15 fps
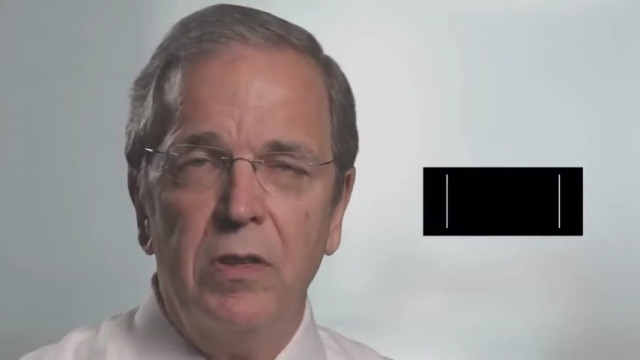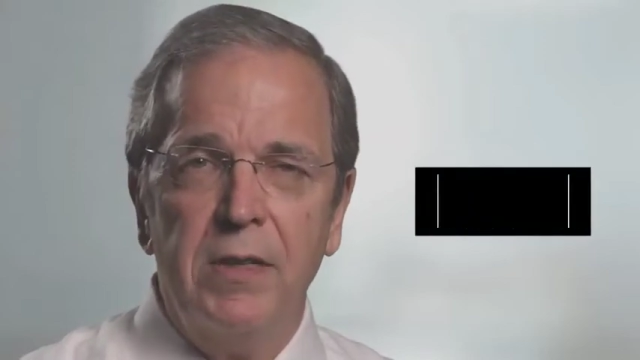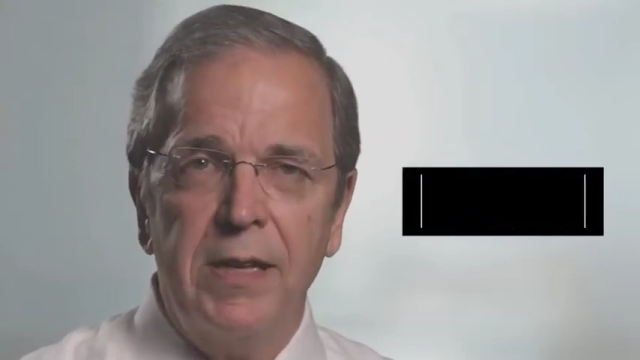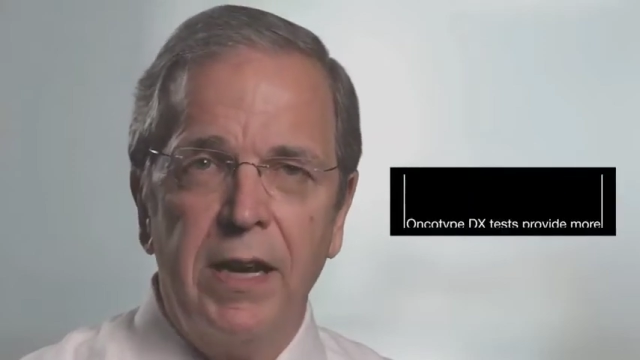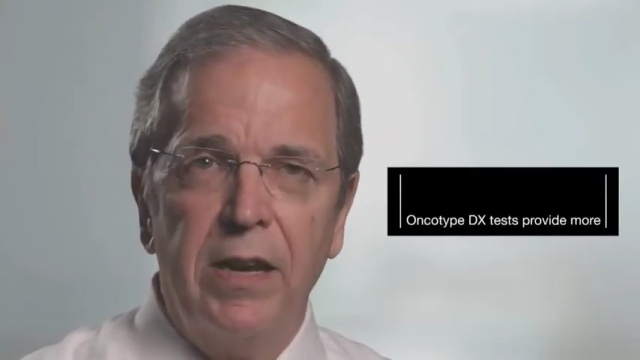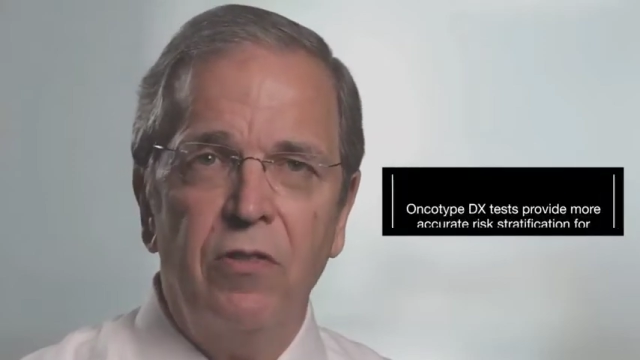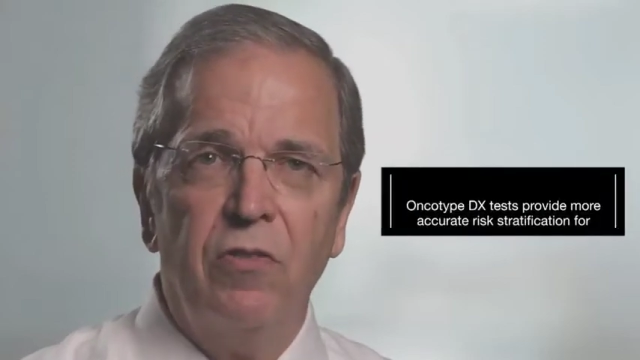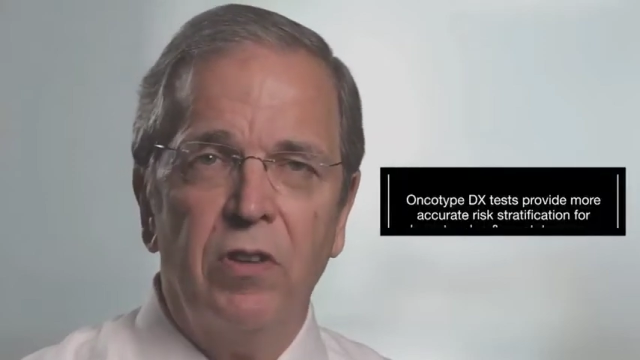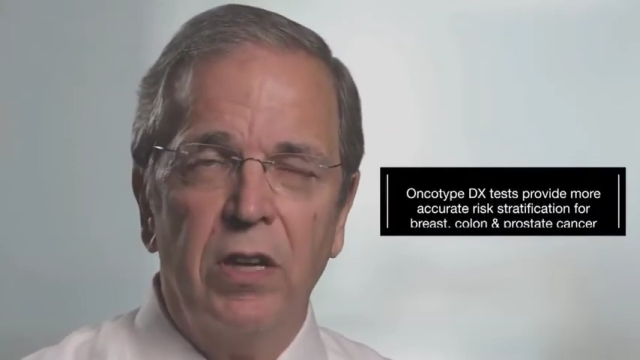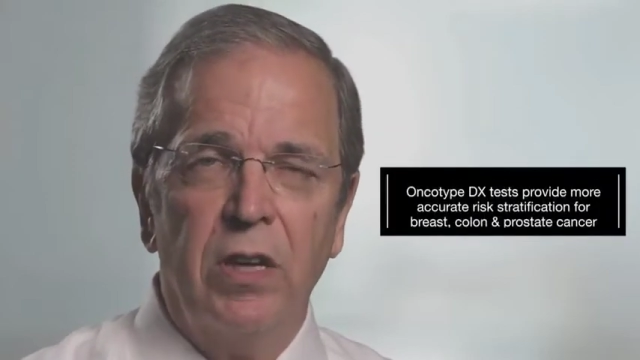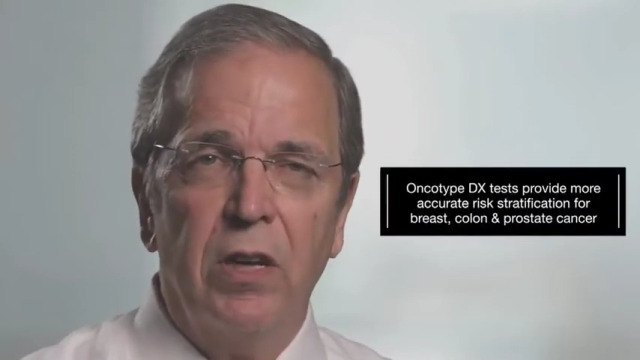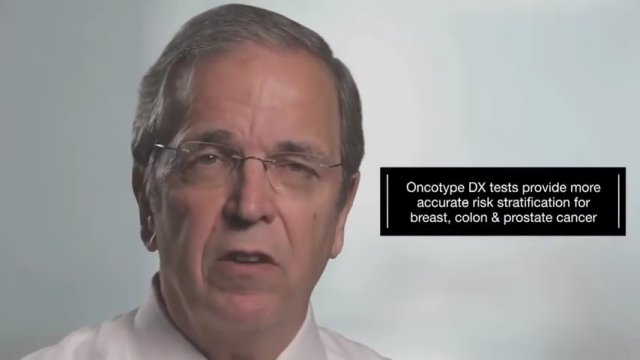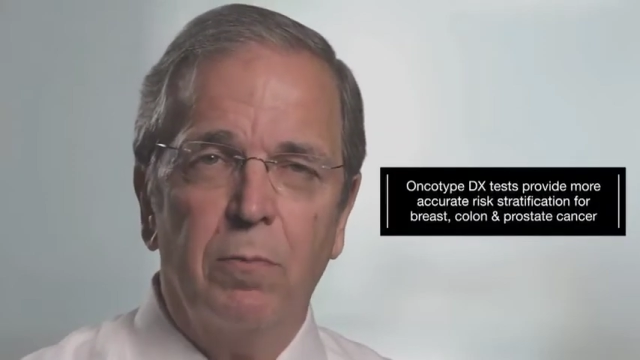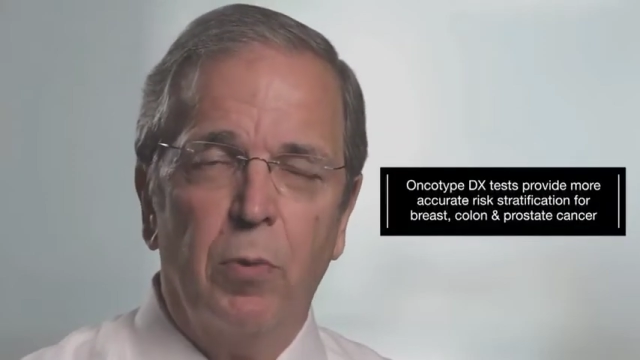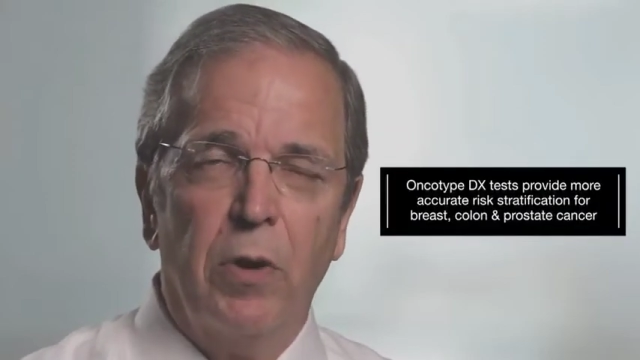
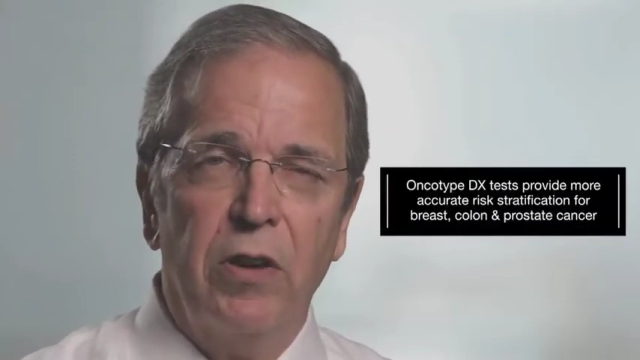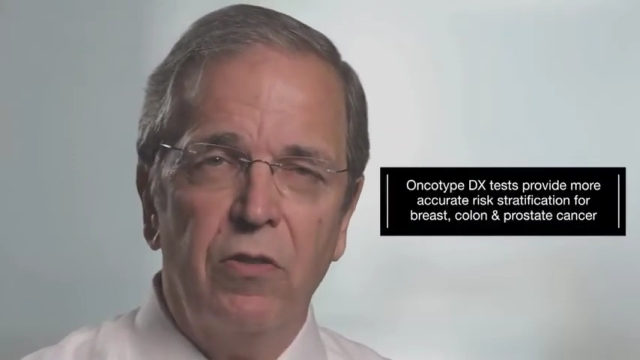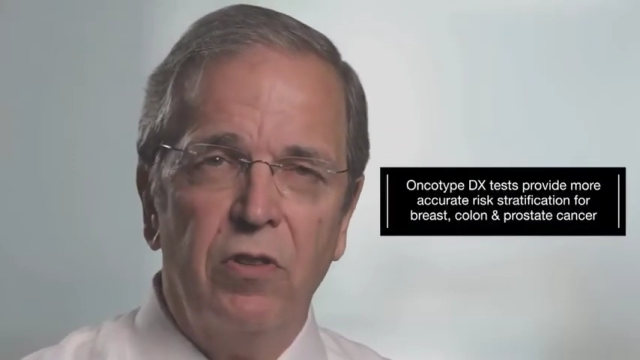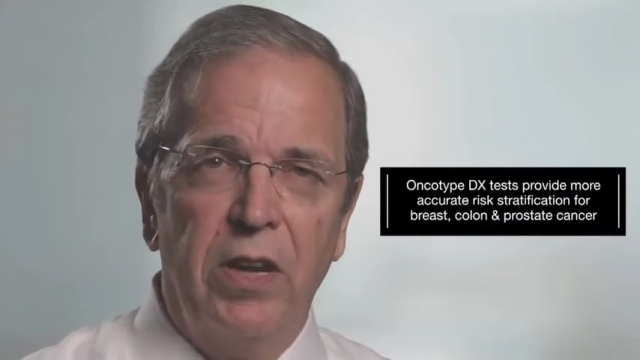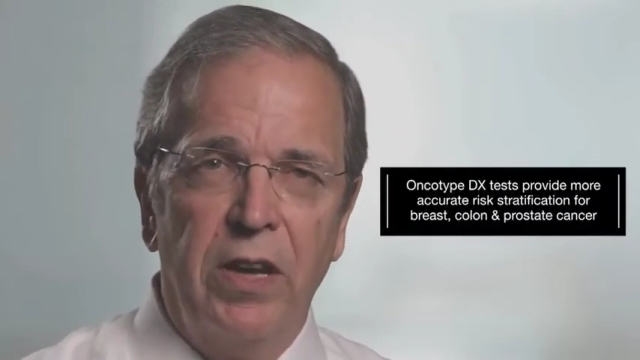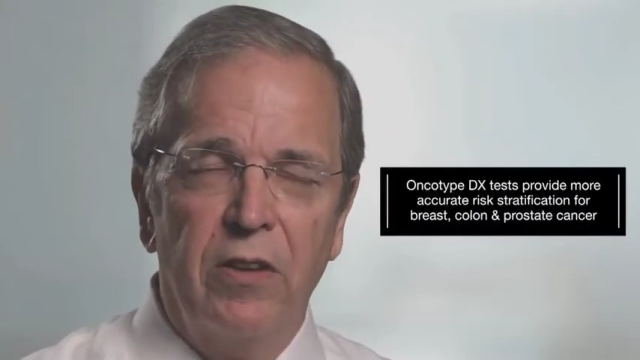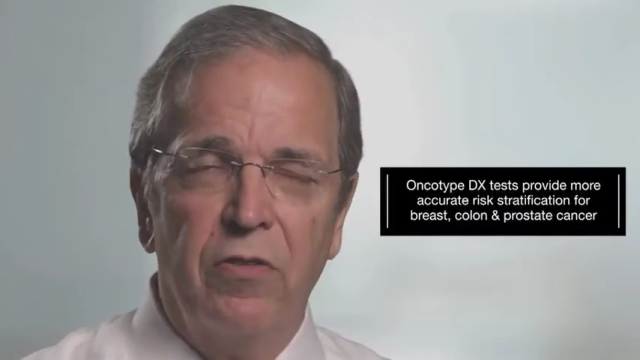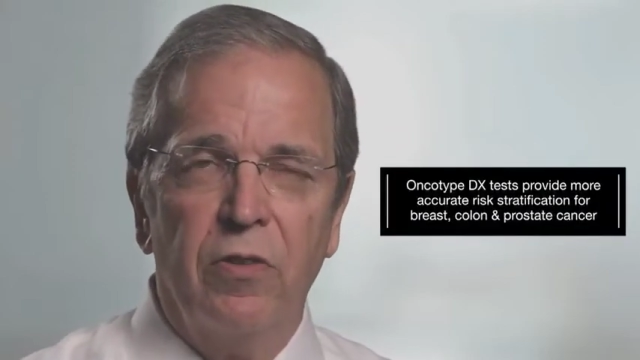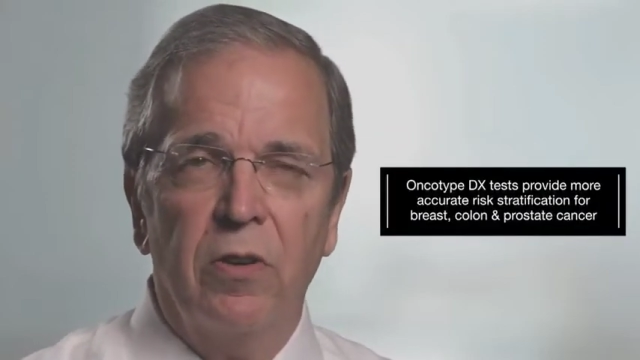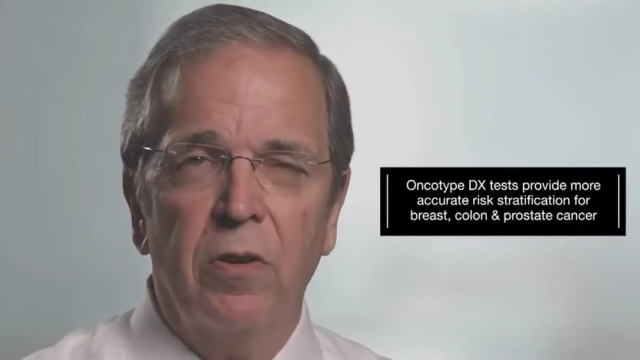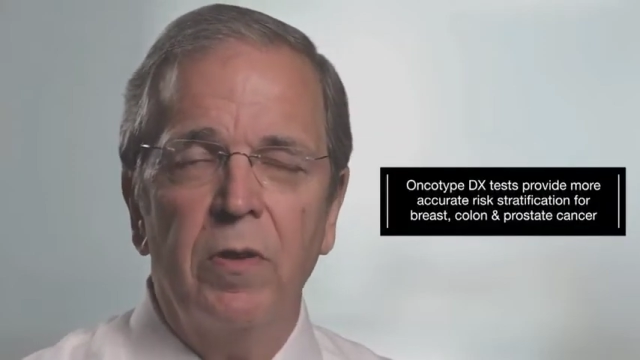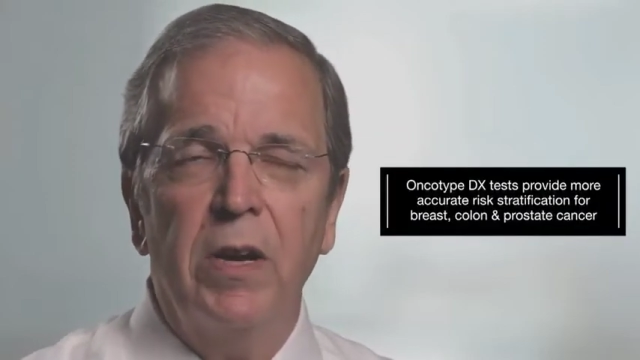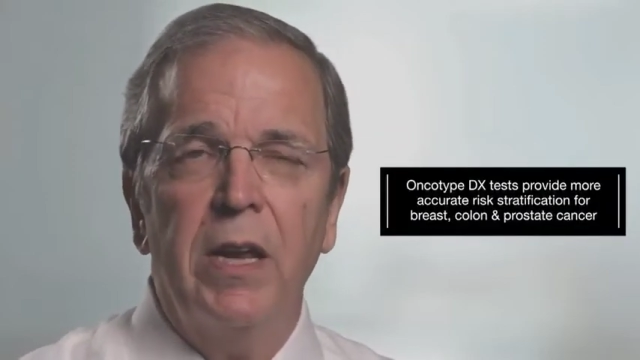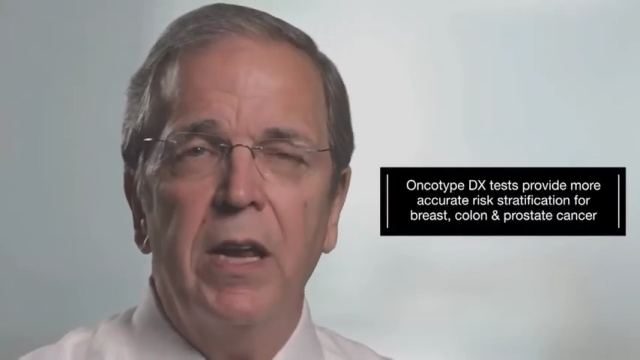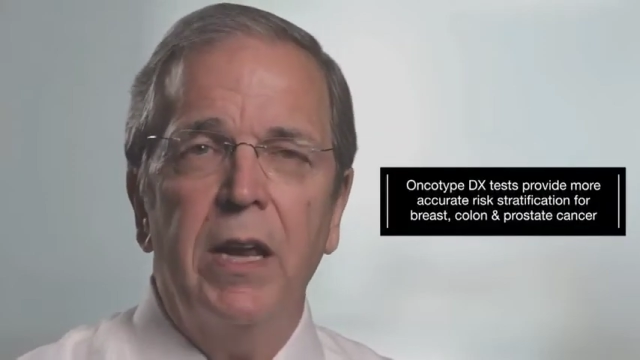testing of breast cancer